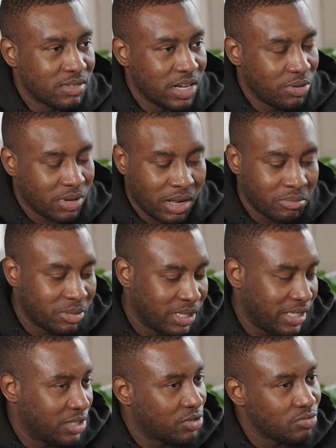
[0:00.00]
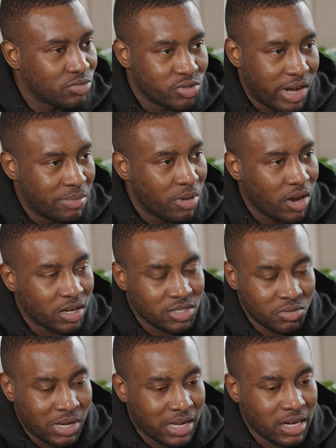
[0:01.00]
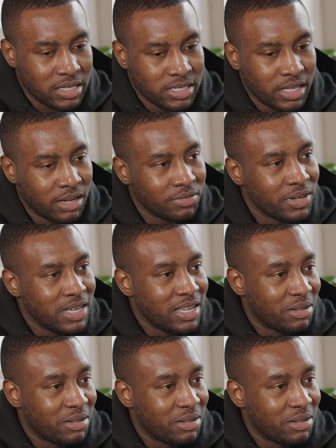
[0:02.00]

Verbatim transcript: you know, the company, trademarked, all that kind of stuff.